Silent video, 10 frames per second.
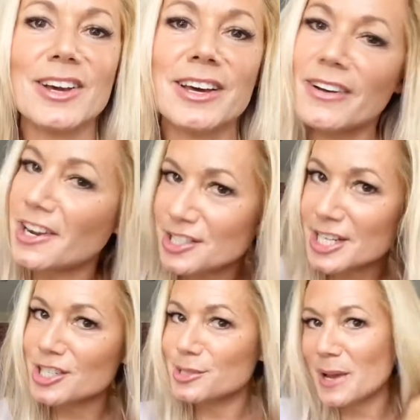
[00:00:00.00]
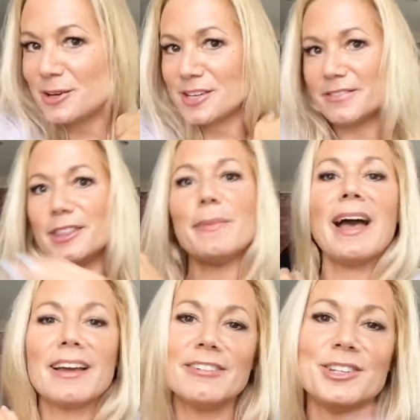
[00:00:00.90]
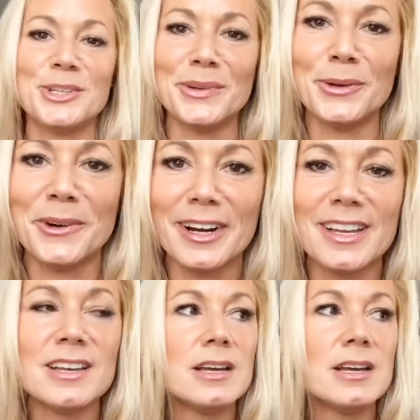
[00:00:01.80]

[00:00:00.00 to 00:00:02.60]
congratulations, pat yourself on the back for doing the work.